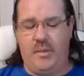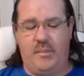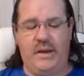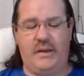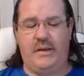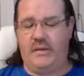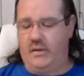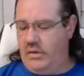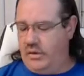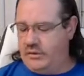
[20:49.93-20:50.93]
But
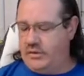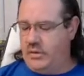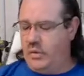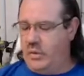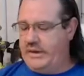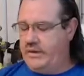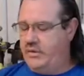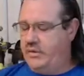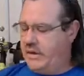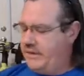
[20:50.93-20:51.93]
also, when
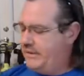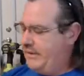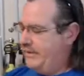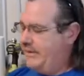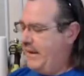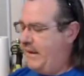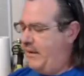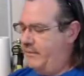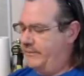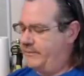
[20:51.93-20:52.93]
you cut these
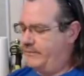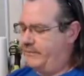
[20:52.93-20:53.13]
out,